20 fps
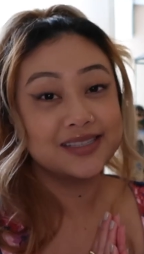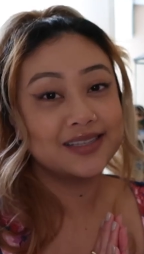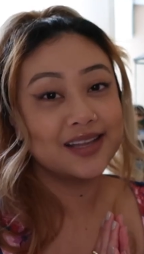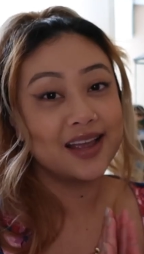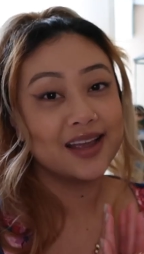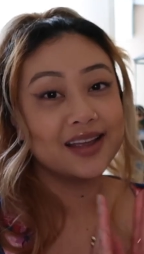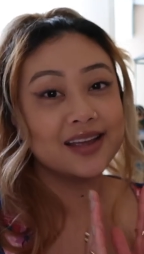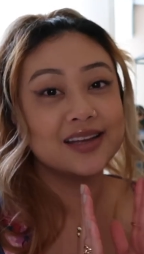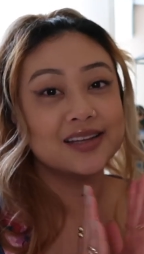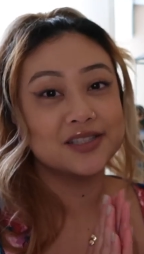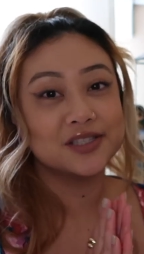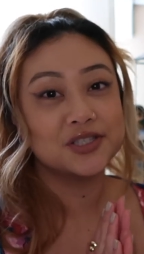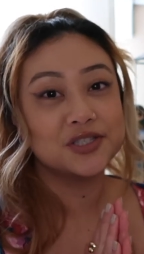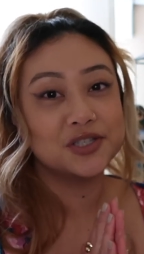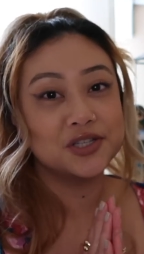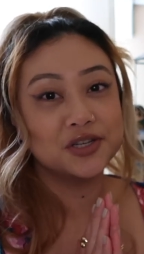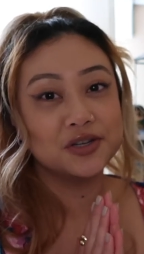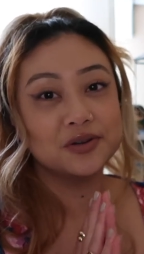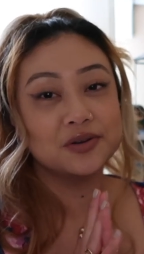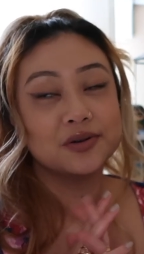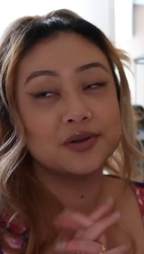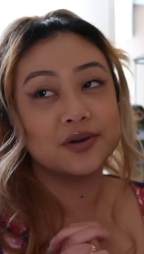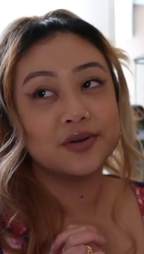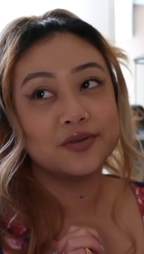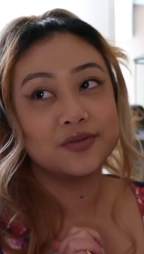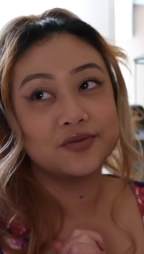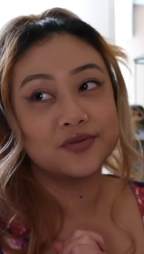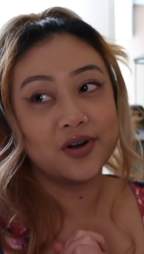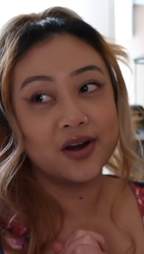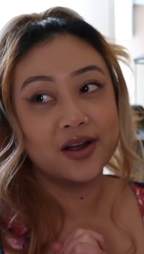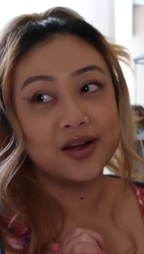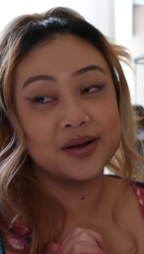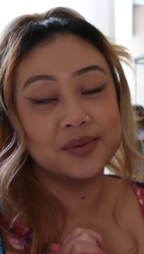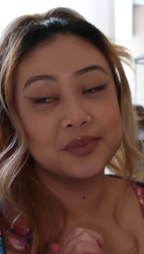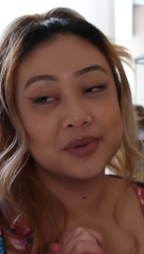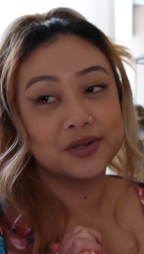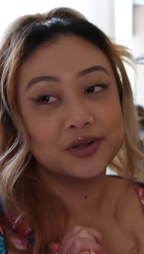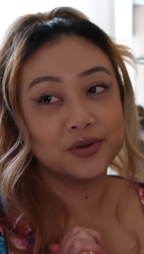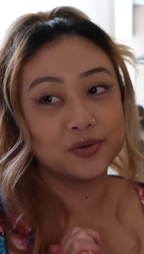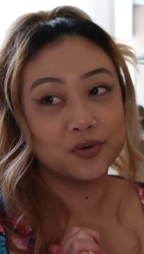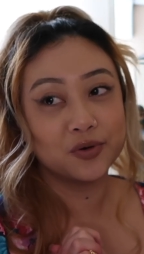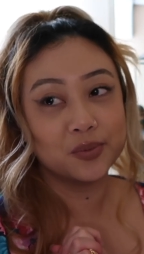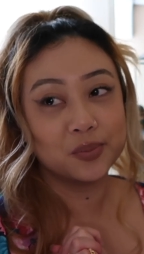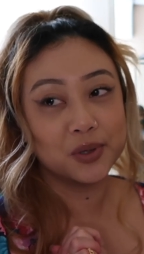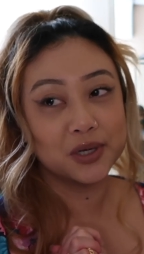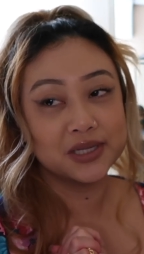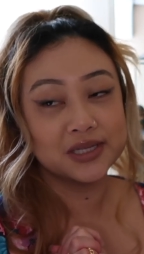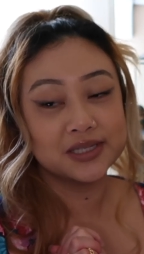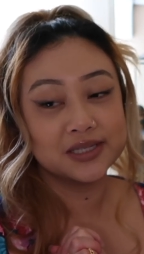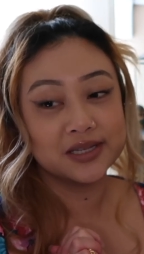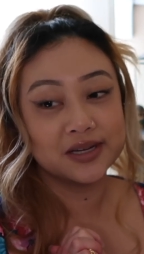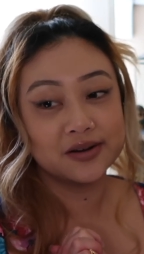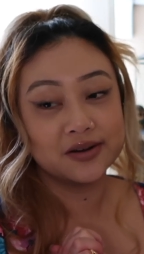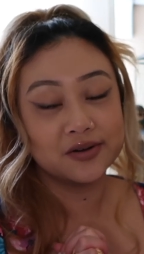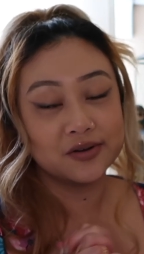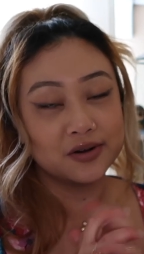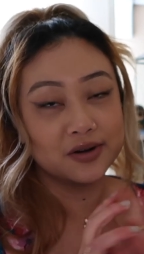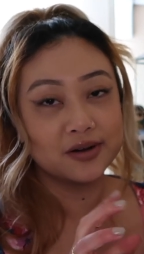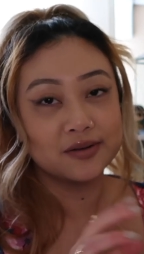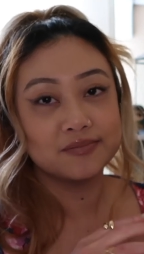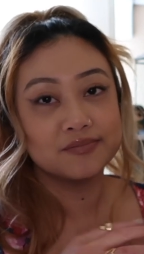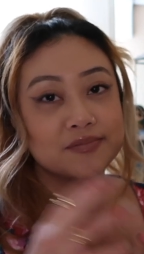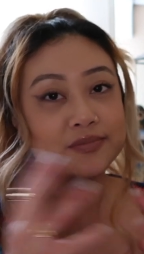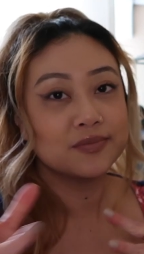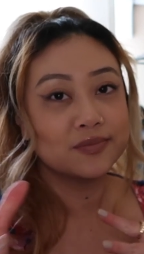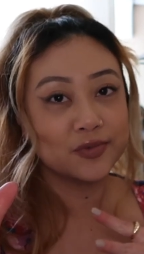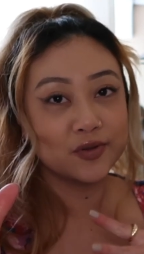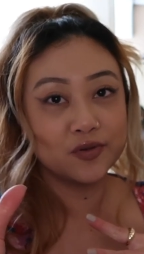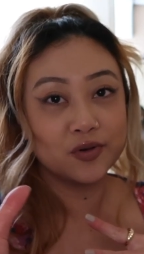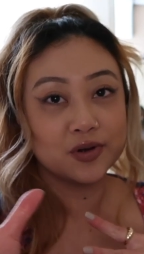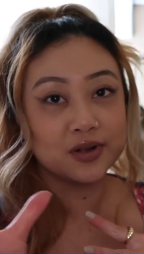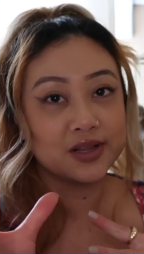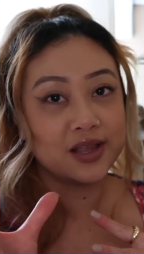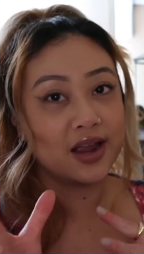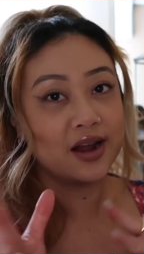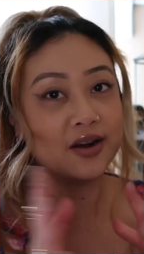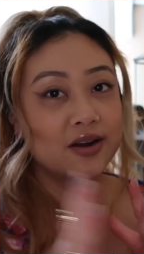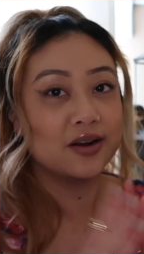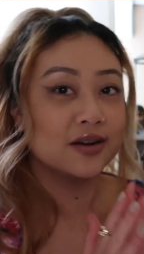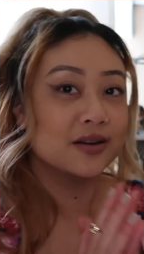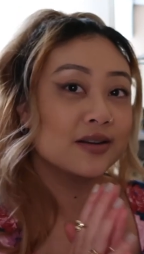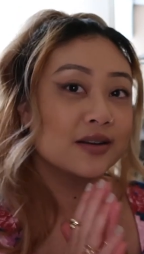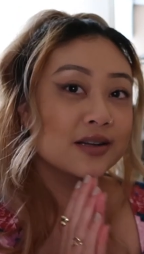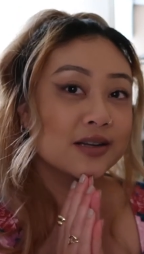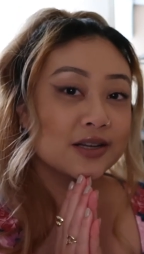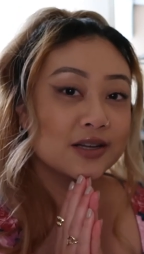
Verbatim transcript: say it's Jude from The Cruel Prince series or the Folk of the Air